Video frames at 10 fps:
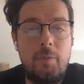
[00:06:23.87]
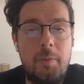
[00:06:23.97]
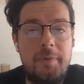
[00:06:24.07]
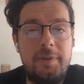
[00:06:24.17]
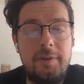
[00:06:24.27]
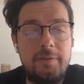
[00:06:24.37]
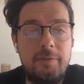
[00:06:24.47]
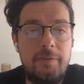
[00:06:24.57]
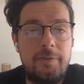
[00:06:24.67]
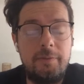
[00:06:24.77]
what we've seen
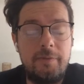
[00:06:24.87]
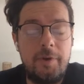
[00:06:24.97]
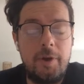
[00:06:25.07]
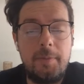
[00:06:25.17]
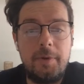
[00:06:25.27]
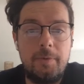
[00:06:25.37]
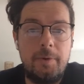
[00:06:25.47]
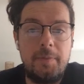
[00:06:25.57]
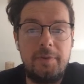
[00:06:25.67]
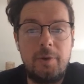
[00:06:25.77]
is some
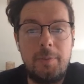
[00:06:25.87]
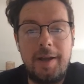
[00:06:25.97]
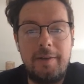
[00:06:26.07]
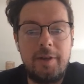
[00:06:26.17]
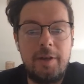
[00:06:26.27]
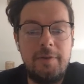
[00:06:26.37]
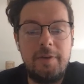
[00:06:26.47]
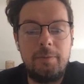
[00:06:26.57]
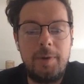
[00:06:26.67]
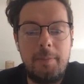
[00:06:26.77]
phenomenal numbers coming out of
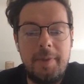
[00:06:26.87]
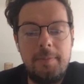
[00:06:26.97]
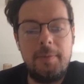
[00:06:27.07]
COVID as well.